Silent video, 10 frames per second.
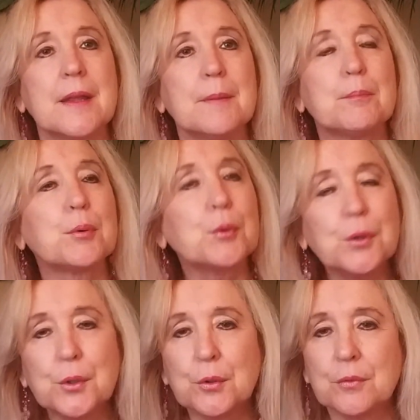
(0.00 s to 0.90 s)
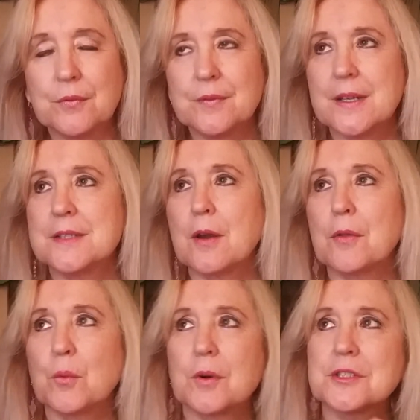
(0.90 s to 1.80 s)
improve. Are
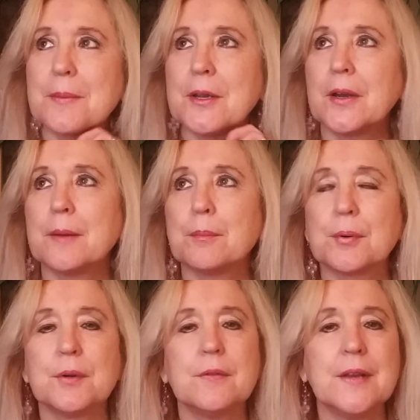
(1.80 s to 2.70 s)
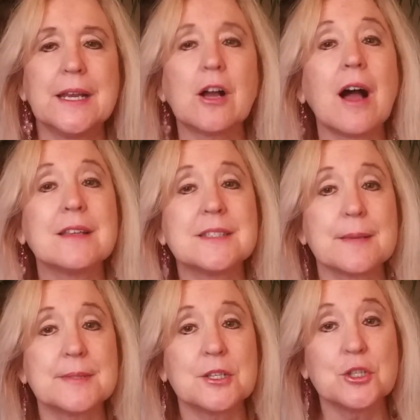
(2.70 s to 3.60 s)
the words I'm hearing, improve any
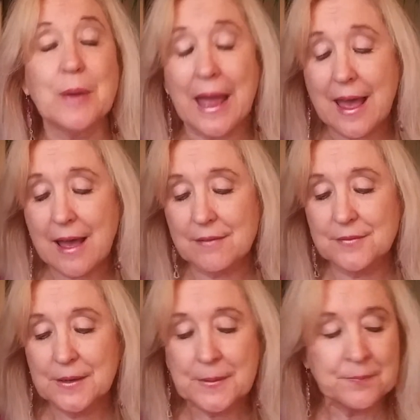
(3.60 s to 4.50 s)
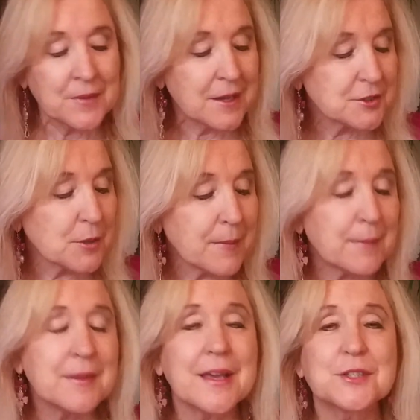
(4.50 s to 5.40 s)
concepts that you have. So
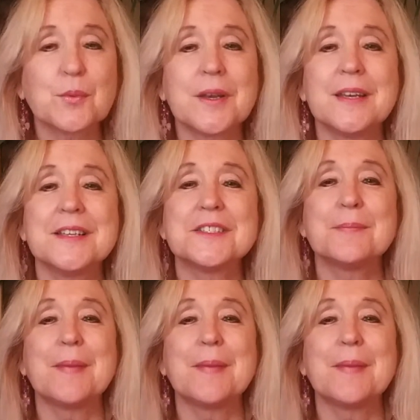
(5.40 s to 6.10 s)
maybe that's what it is